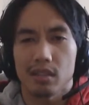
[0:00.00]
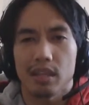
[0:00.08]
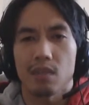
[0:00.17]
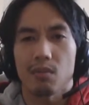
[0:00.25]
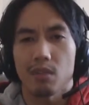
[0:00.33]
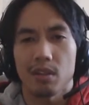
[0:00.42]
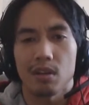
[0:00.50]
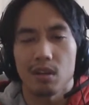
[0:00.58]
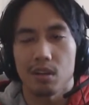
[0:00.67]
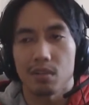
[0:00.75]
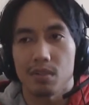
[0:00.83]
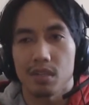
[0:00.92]
like a real
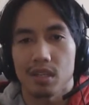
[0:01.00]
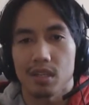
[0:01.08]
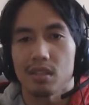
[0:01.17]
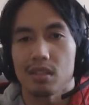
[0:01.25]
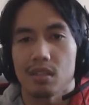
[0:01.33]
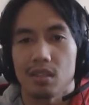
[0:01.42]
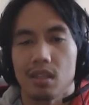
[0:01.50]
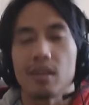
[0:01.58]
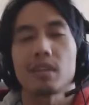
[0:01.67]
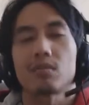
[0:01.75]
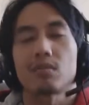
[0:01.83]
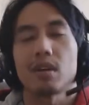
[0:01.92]
100% in the
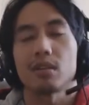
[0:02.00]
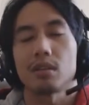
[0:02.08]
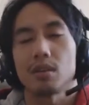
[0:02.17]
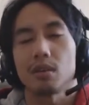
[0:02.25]
next round.